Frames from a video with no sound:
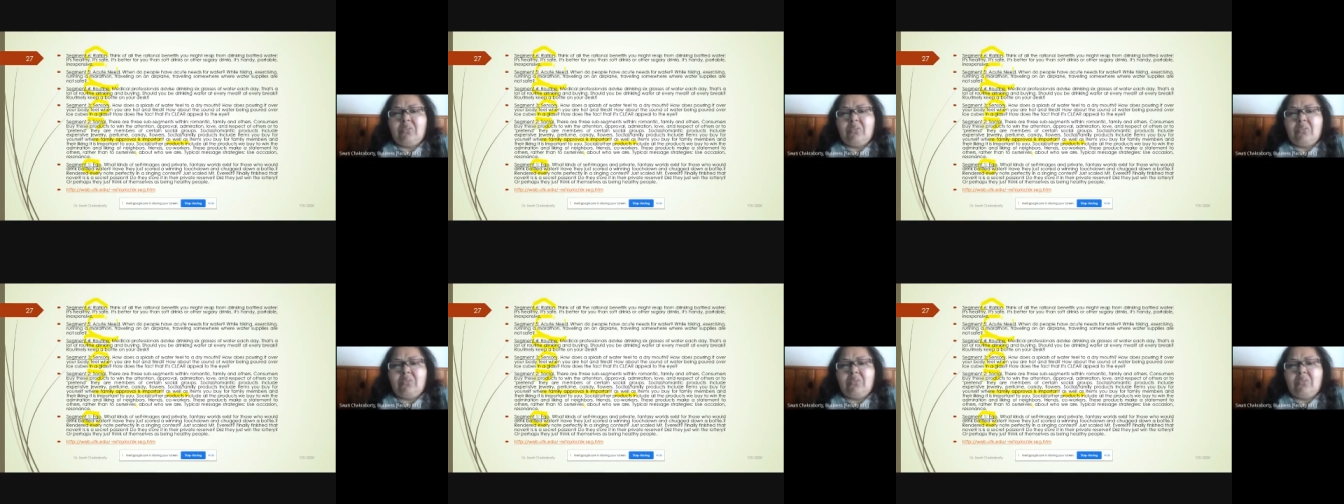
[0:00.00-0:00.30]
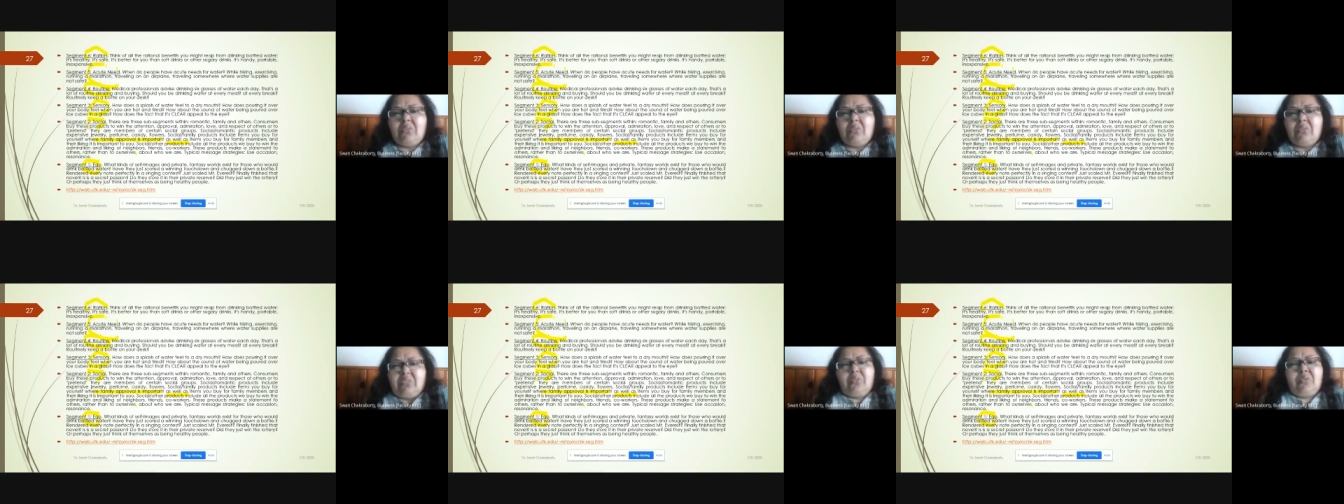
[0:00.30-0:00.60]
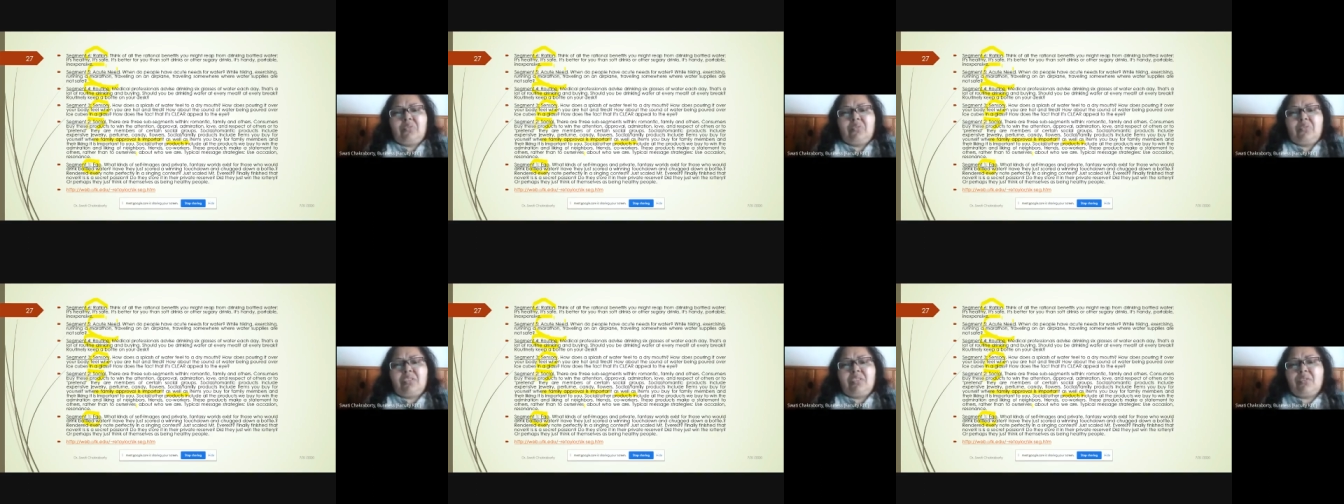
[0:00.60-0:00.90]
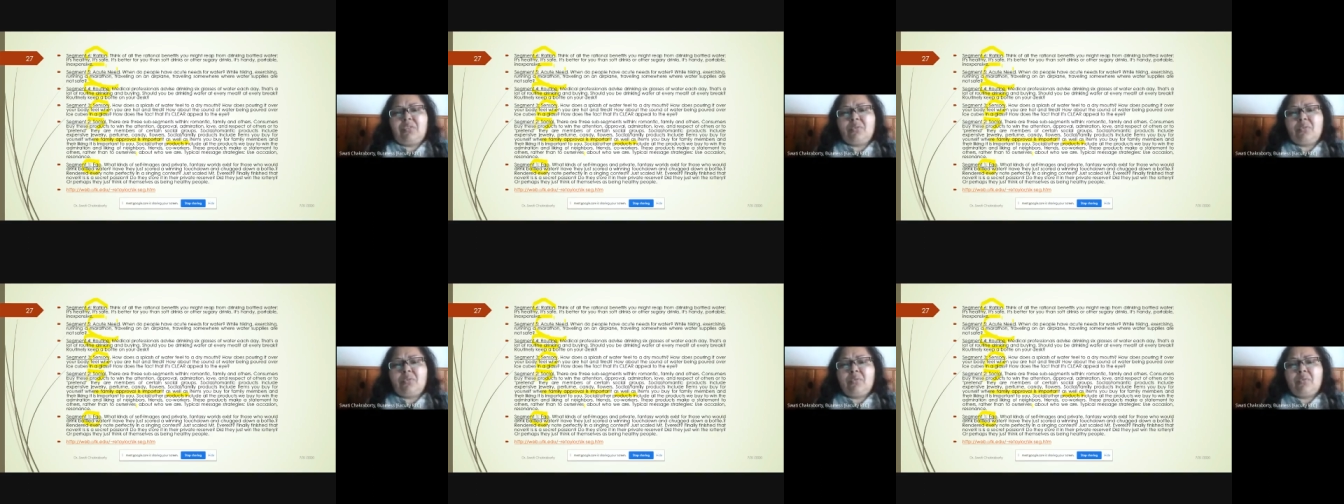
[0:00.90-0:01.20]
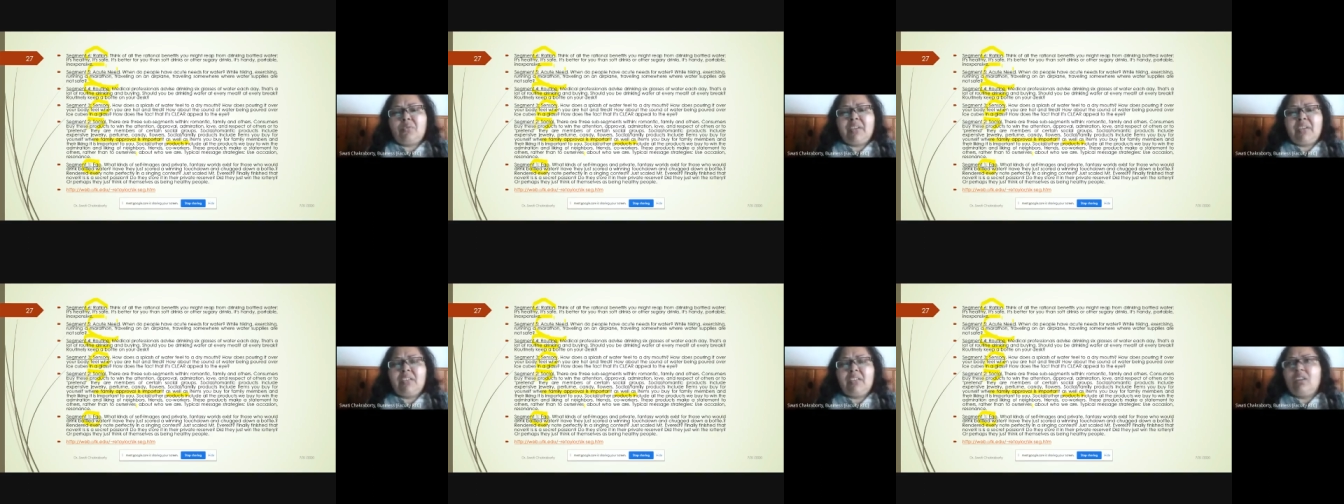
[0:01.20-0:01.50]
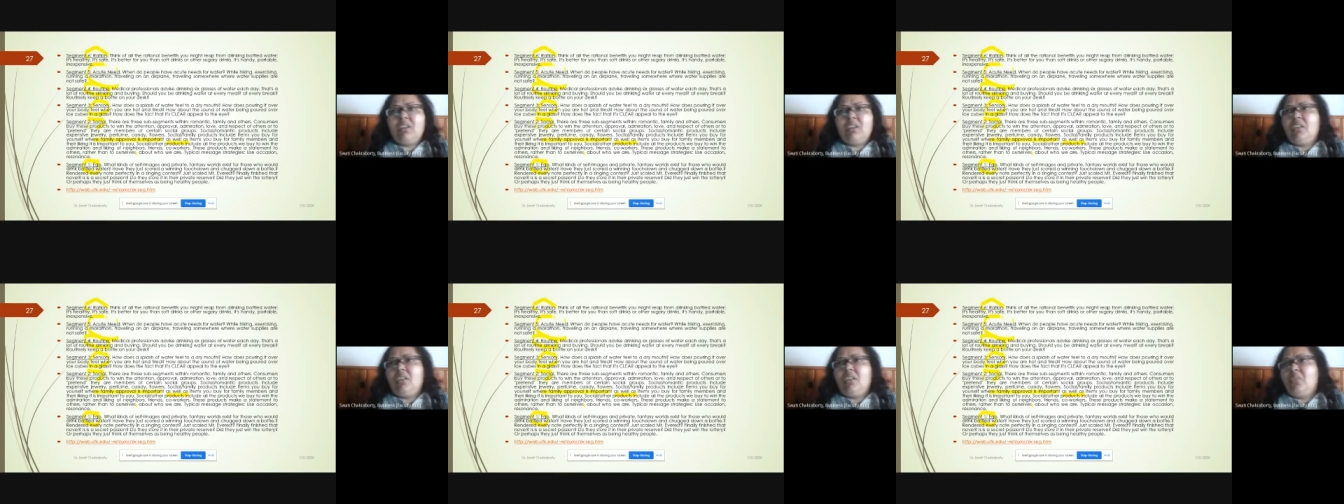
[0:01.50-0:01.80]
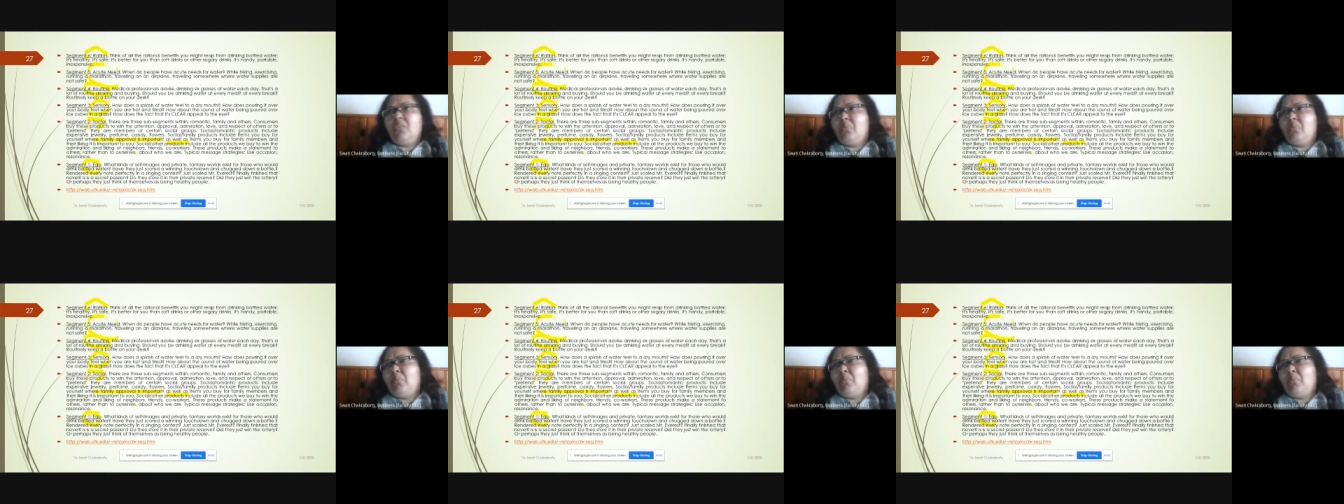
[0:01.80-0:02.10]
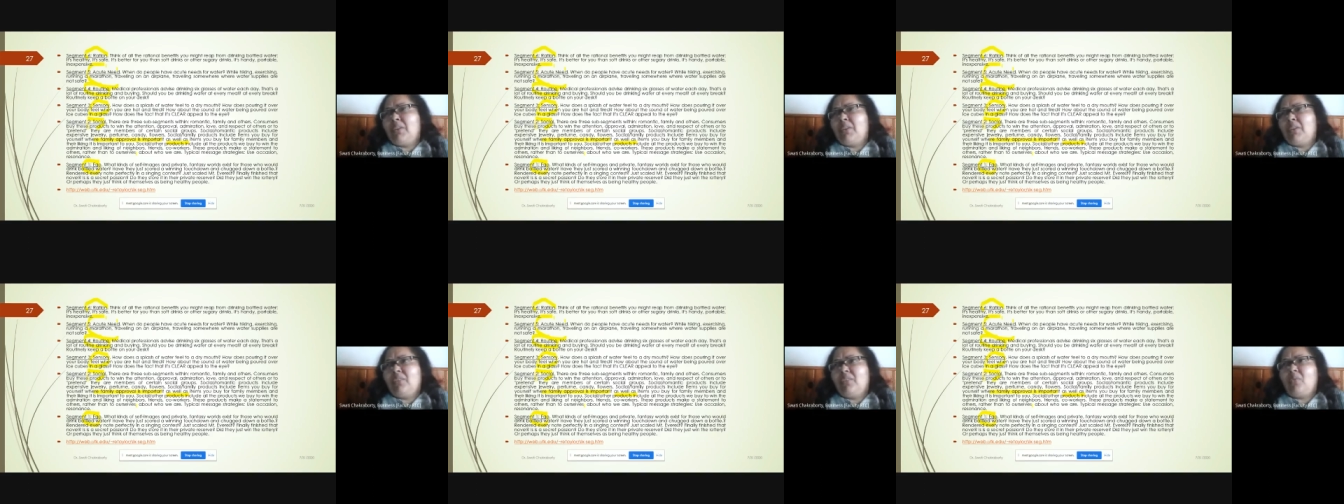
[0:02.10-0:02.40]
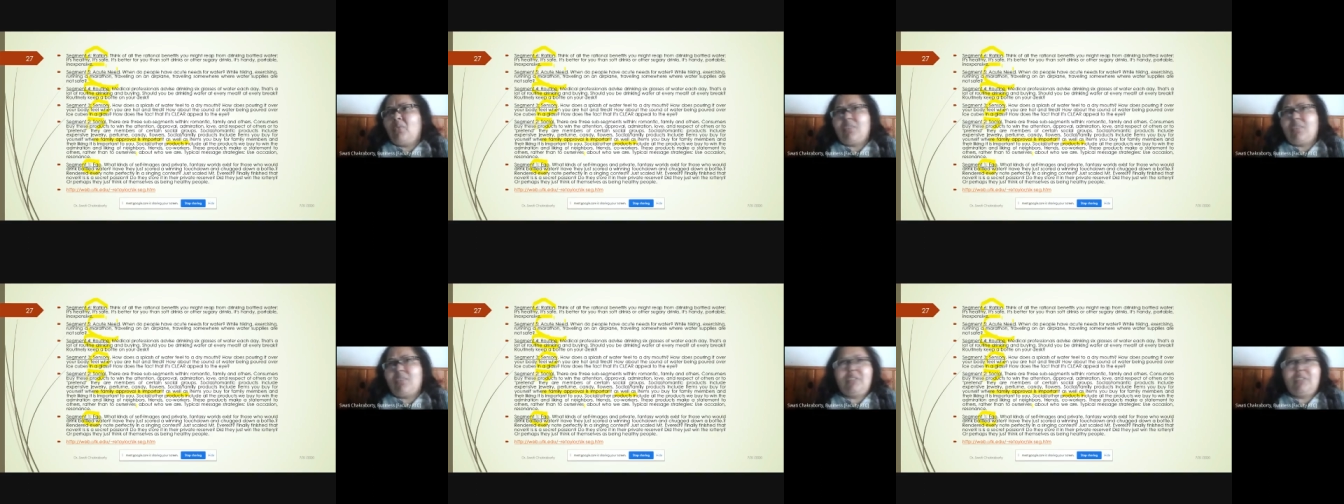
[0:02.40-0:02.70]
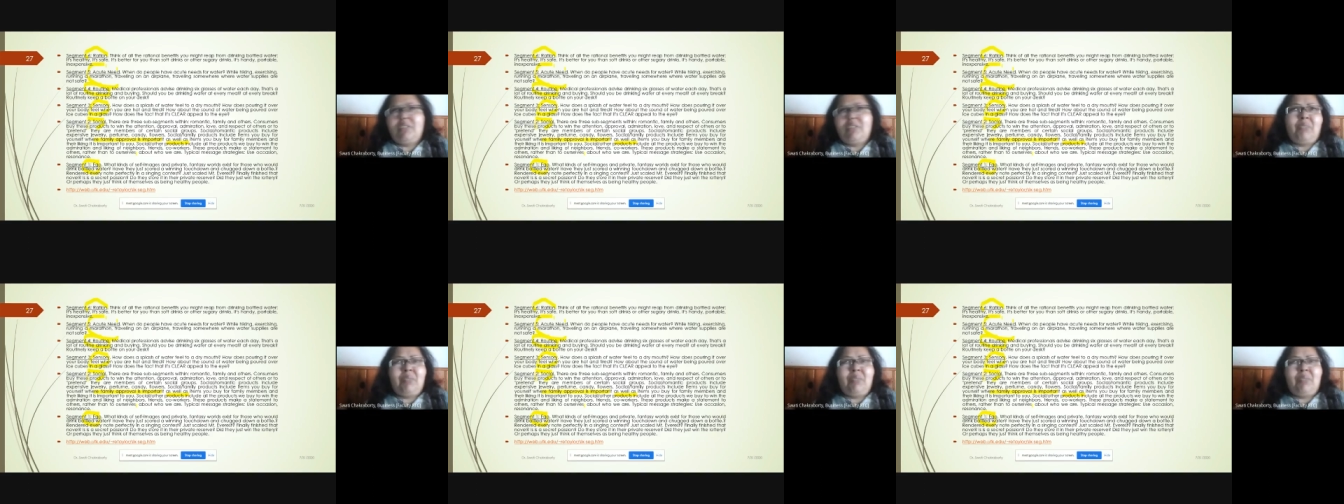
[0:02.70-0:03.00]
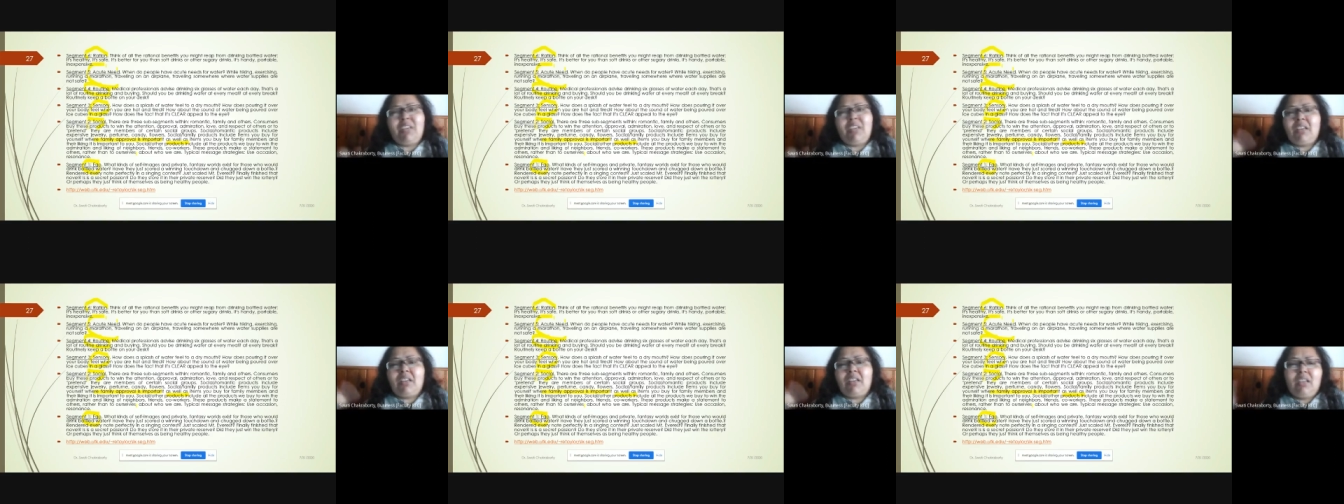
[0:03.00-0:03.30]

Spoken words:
Those who just don't drink mineral water maybe